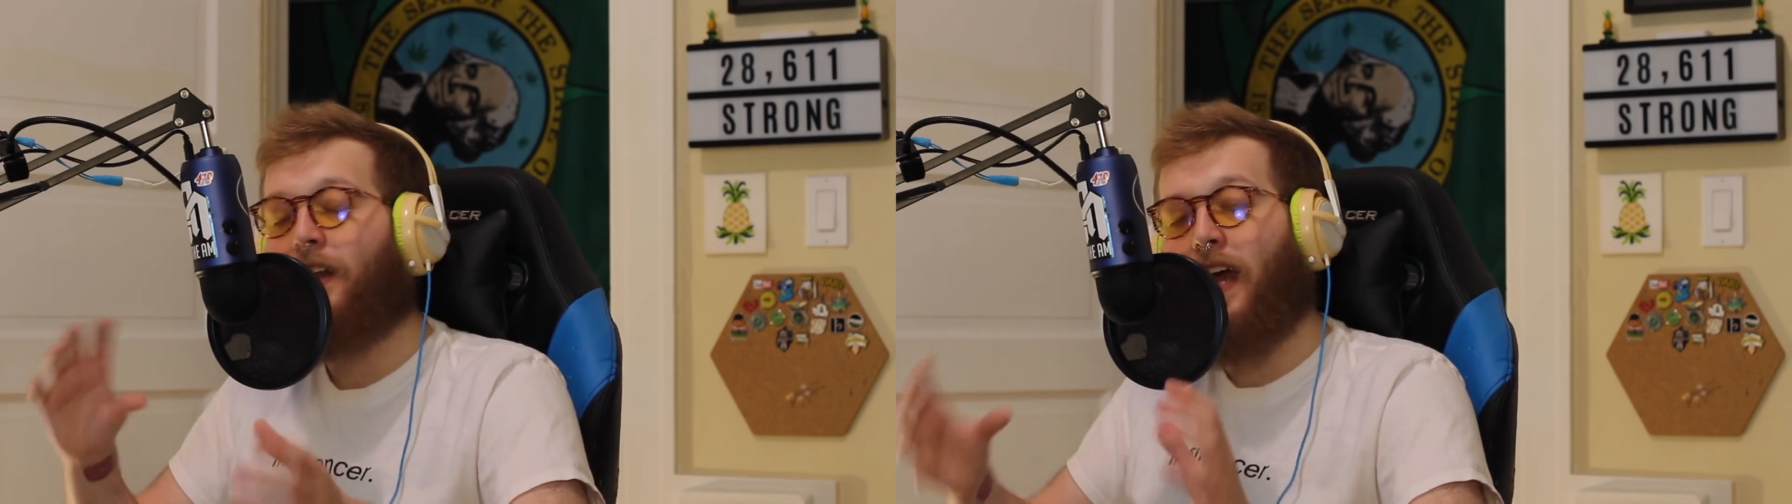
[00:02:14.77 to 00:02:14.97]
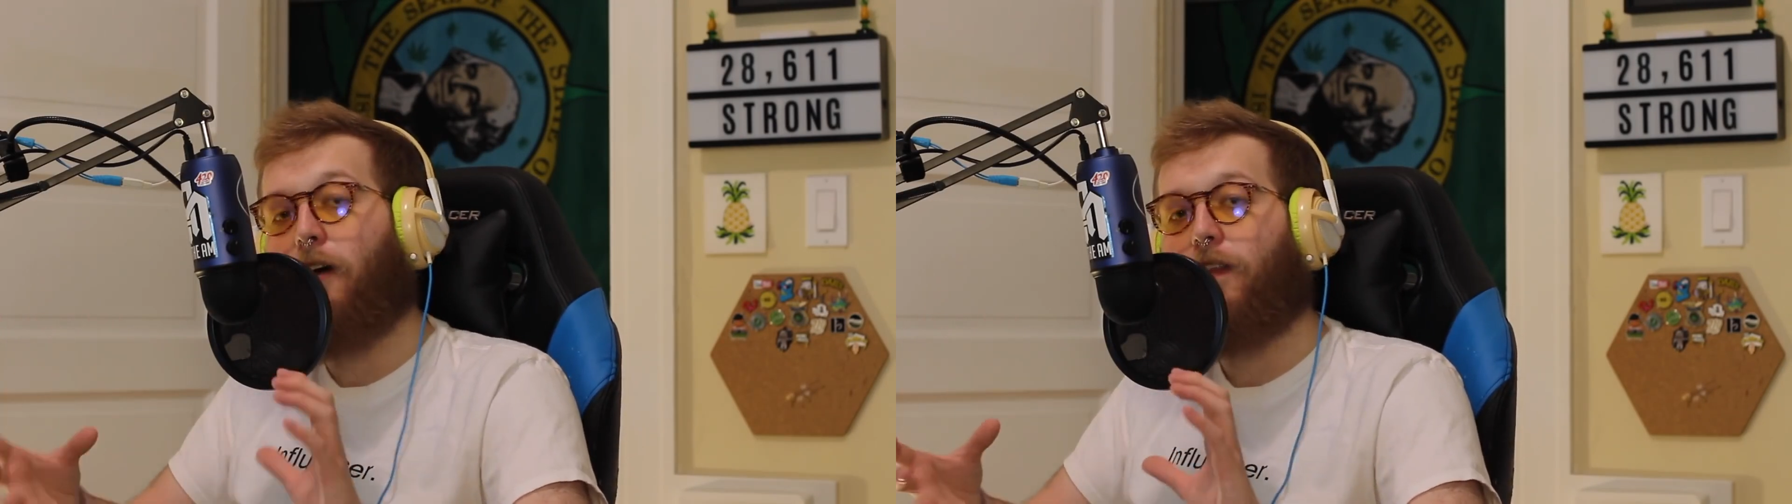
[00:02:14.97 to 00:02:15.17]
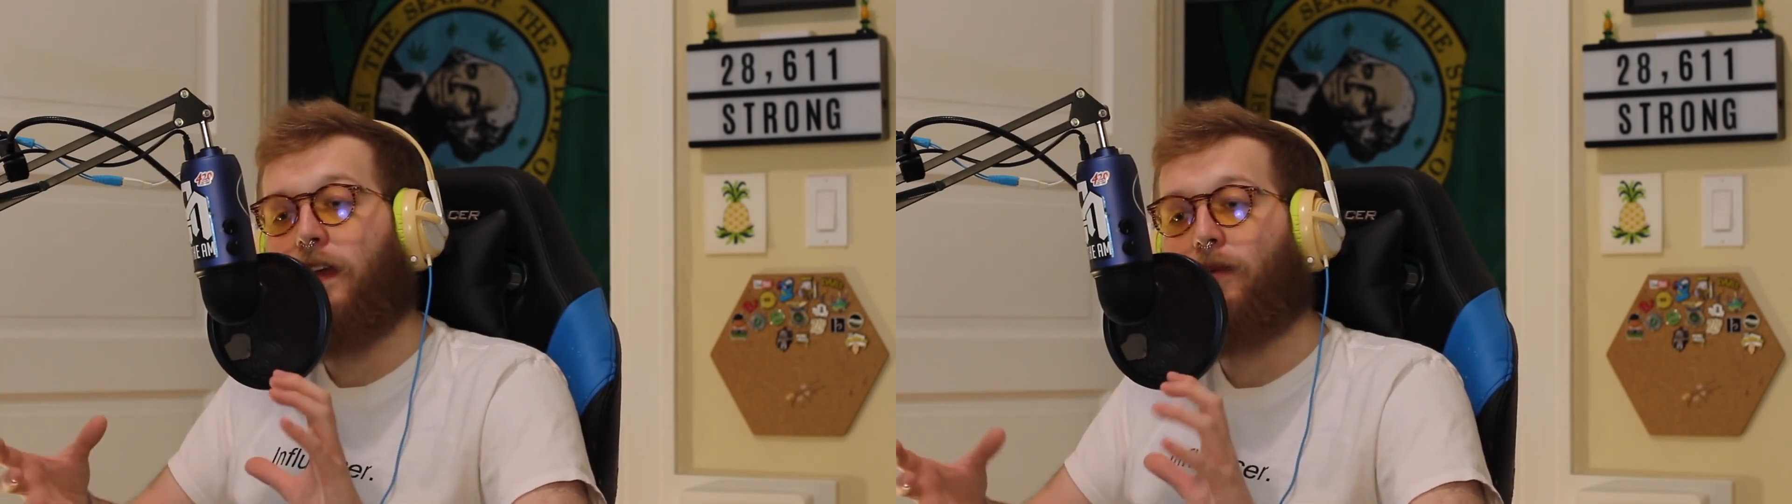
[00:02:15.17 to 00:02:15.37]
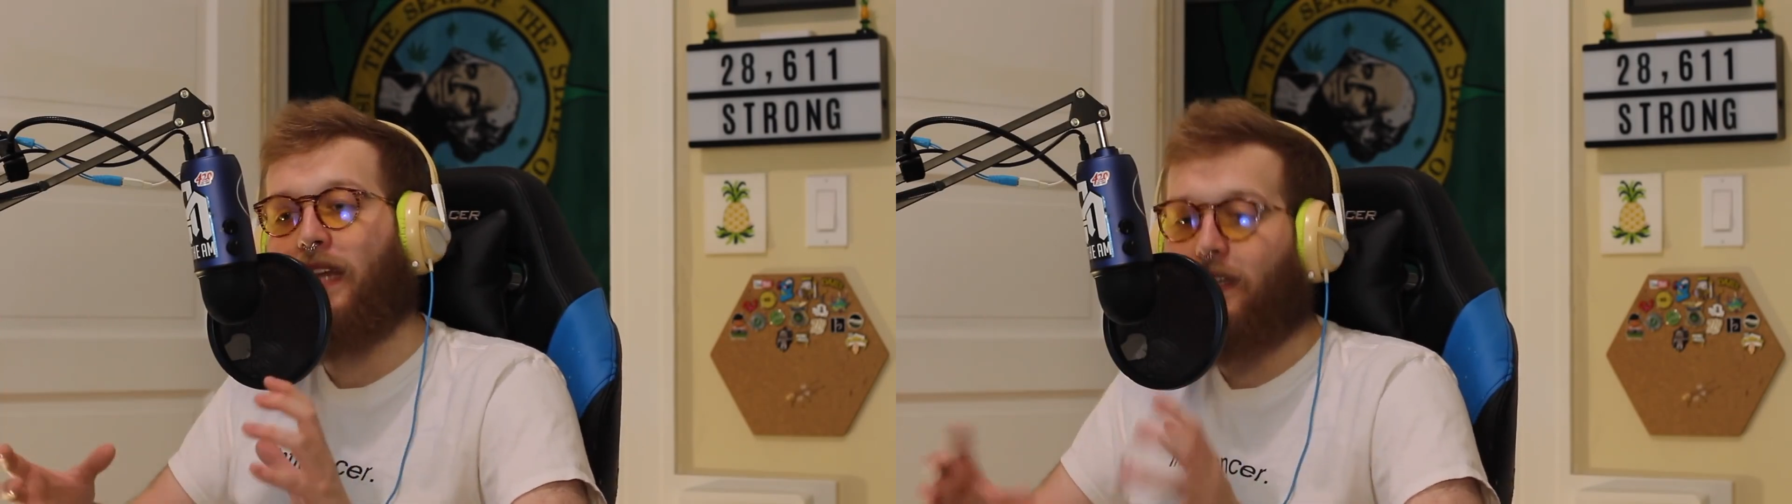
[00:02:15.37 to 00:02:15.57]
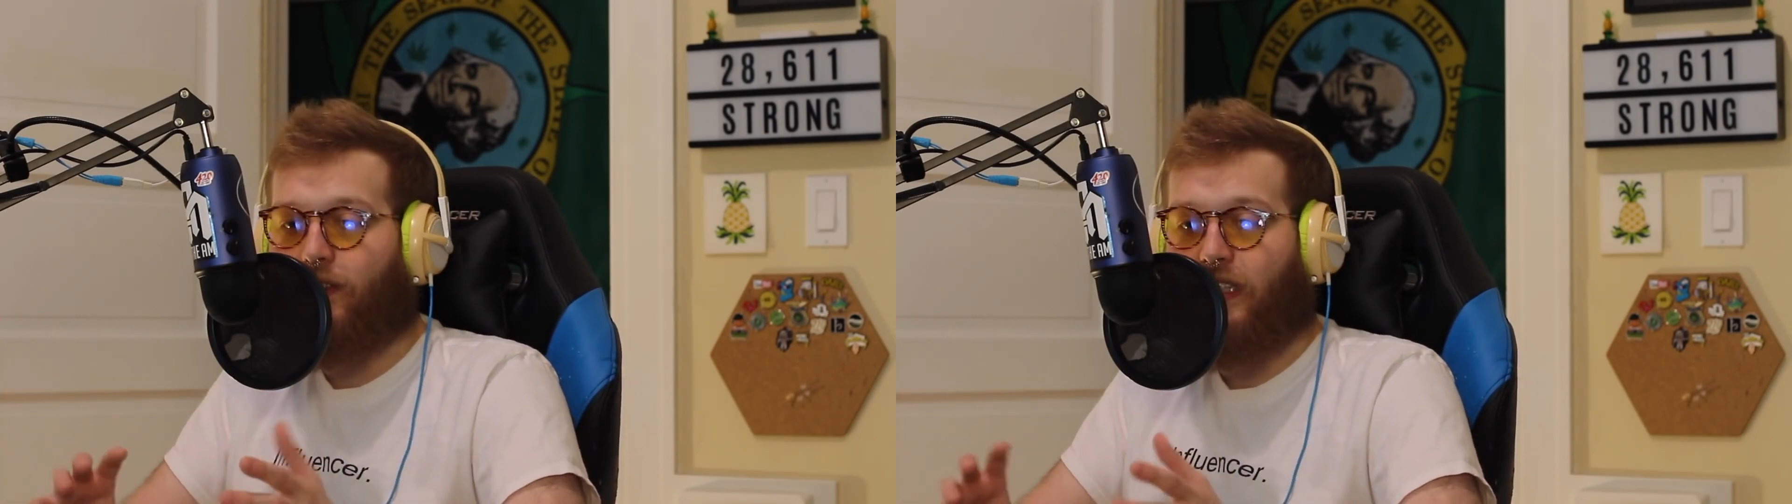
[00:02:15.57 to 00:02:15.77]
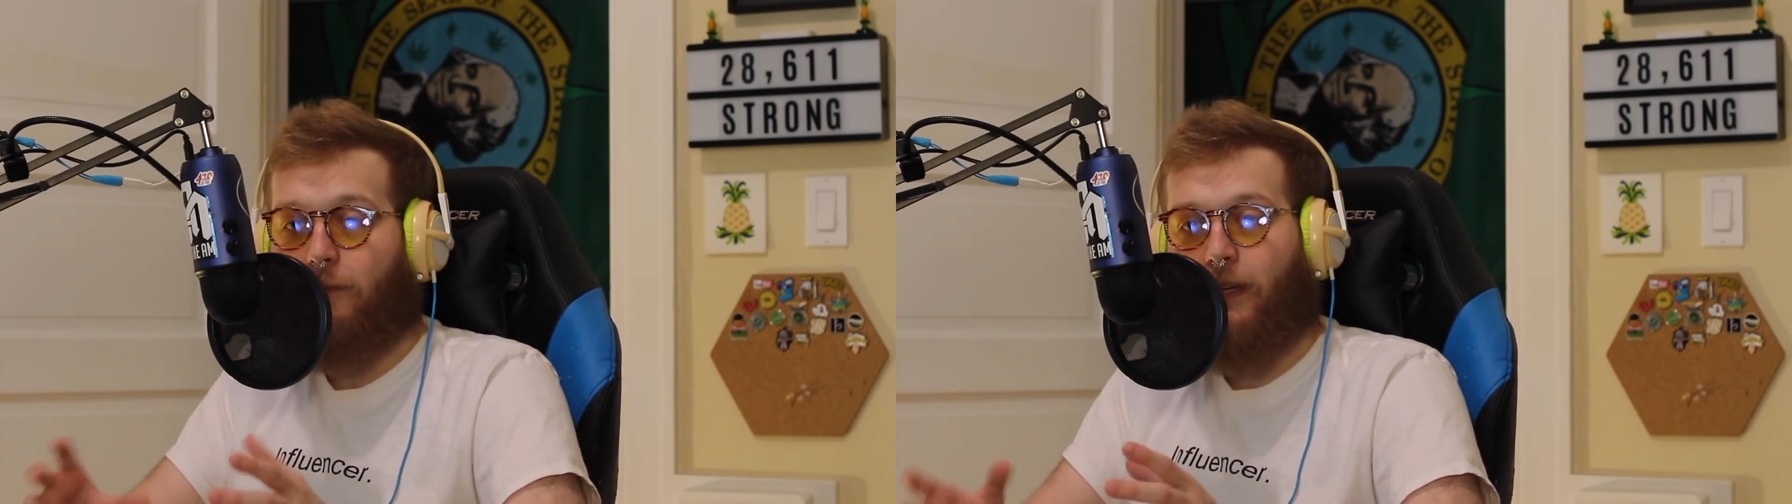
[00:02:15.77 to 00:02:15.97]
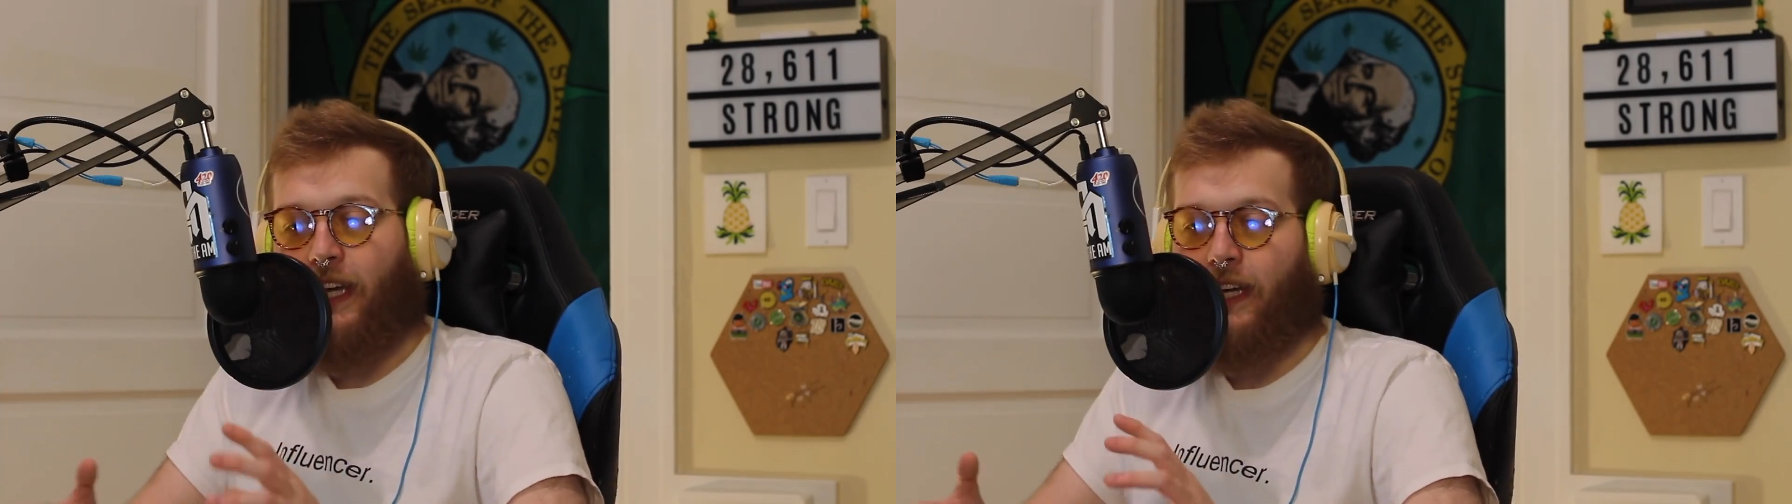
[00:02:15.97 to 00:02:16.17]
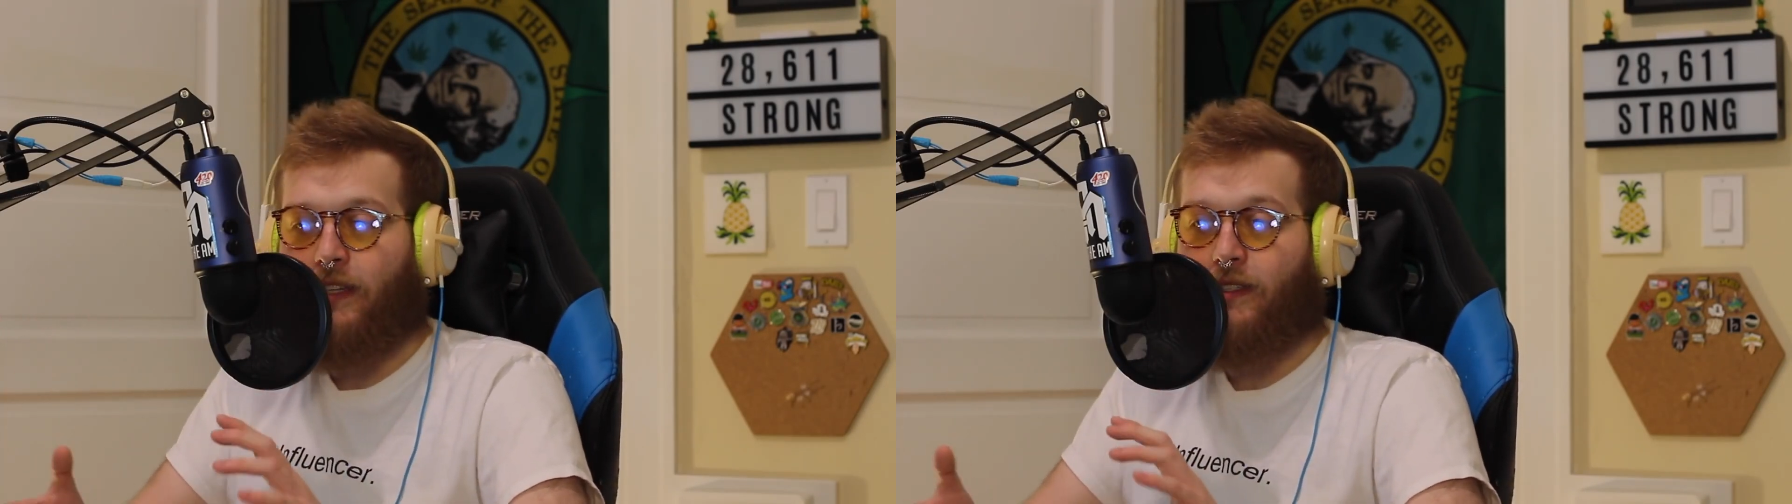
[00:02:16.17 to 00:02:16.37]
unhealthy relationship
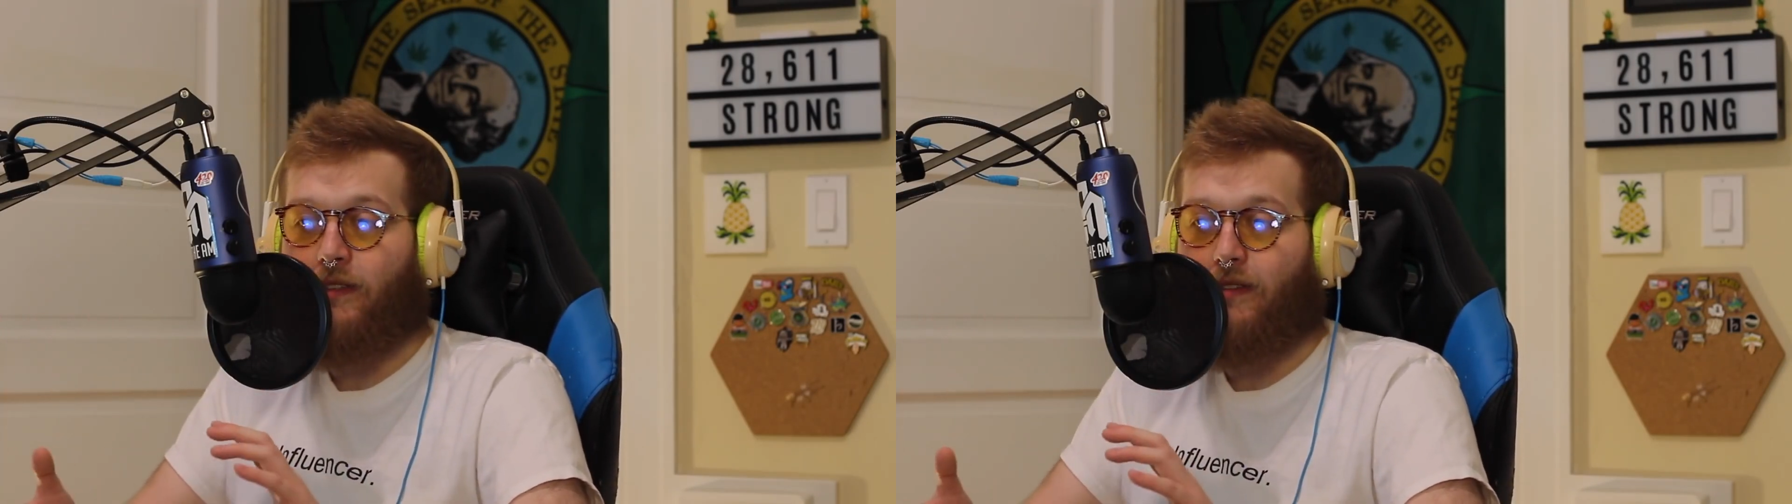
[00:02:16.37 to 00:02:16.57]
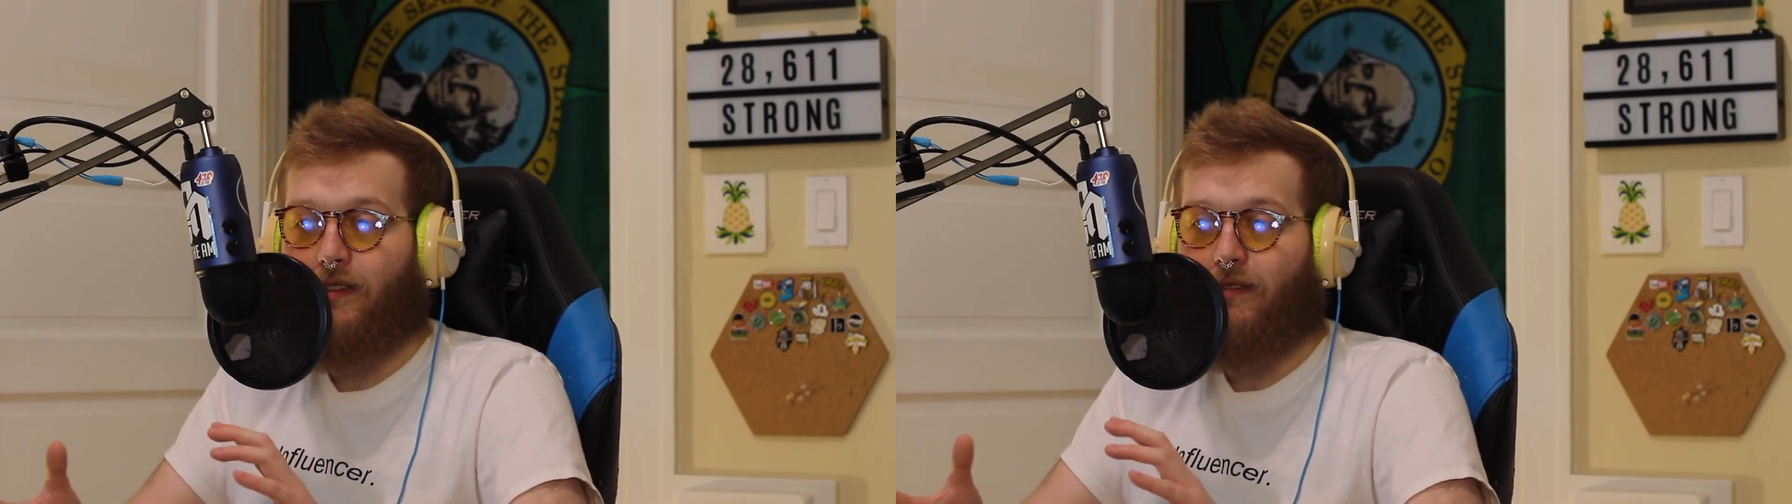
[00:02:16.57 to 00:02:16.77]
can